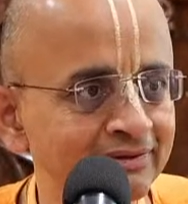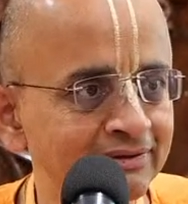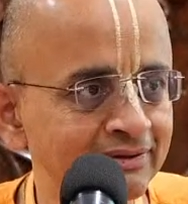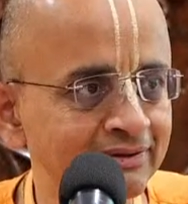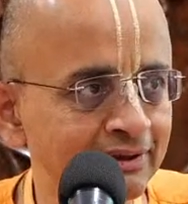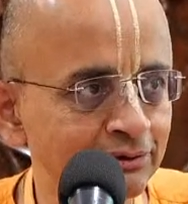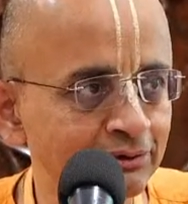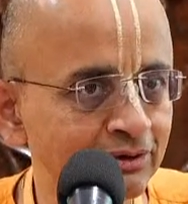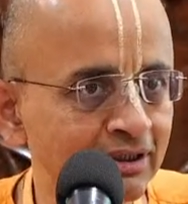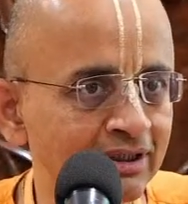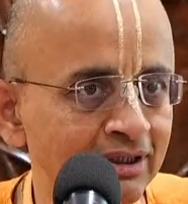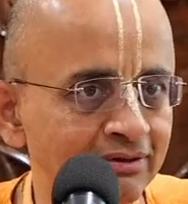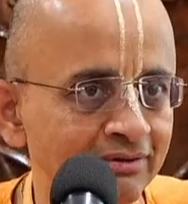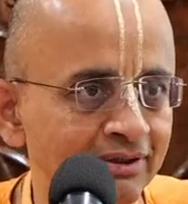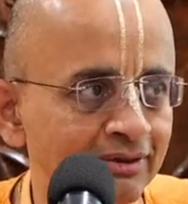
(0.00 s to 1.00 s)
She is
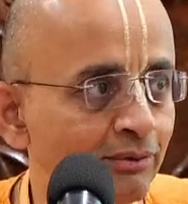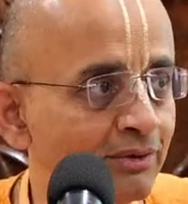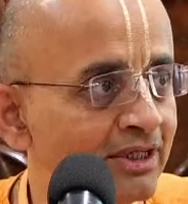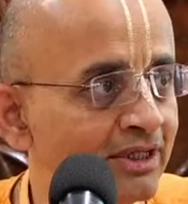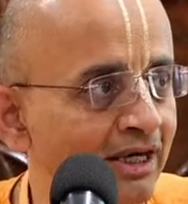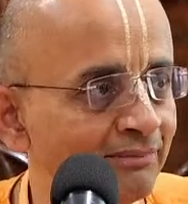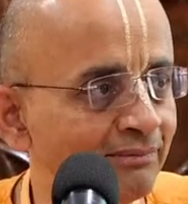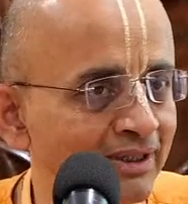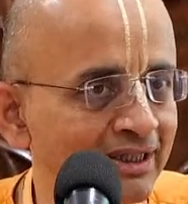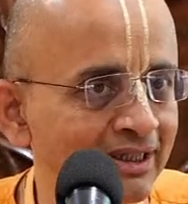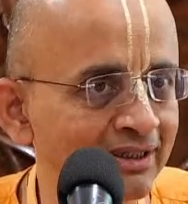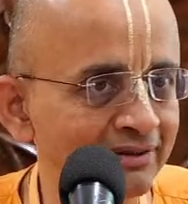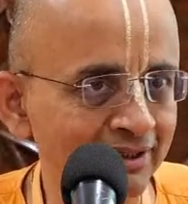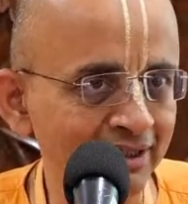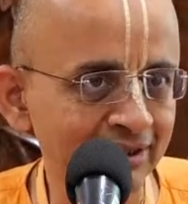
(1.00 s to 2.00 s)
Yashoda Tattva, original
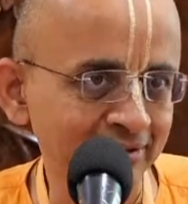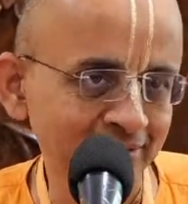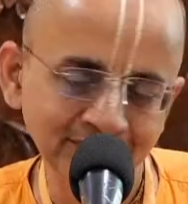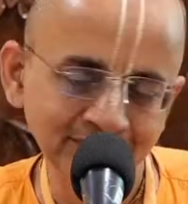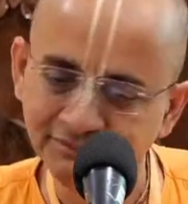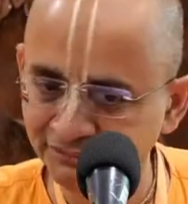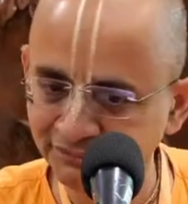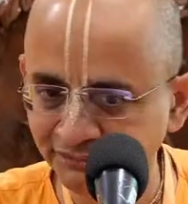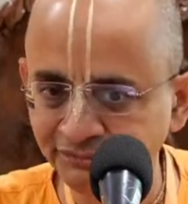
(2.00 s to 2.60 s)
mother, correct? No?